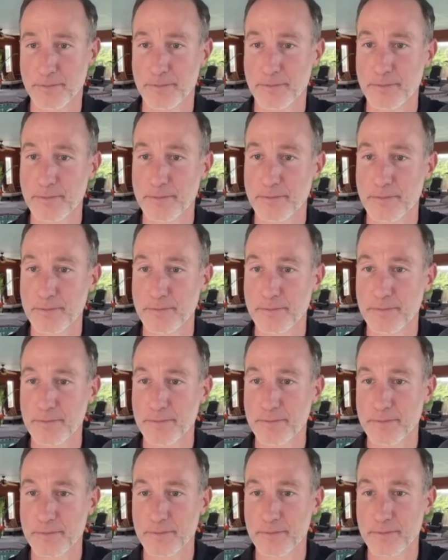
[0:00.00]

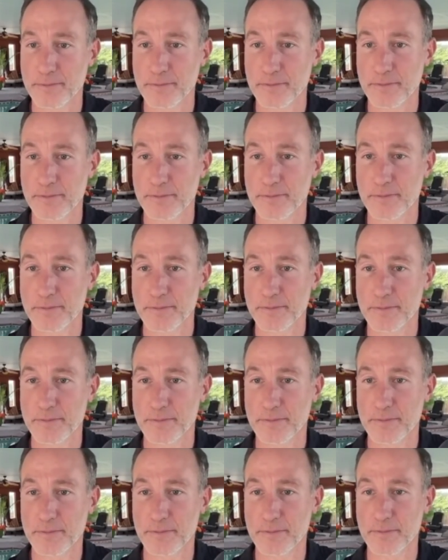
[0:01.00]

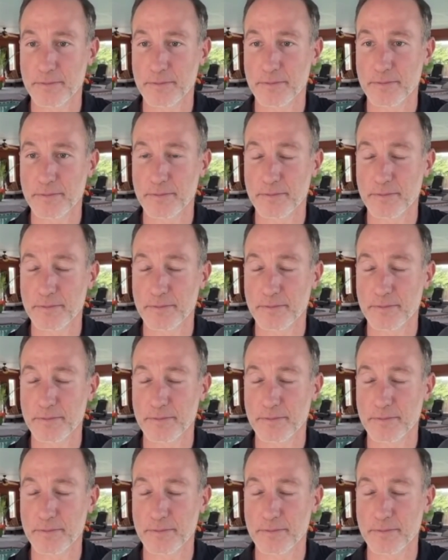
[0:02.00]
(silence)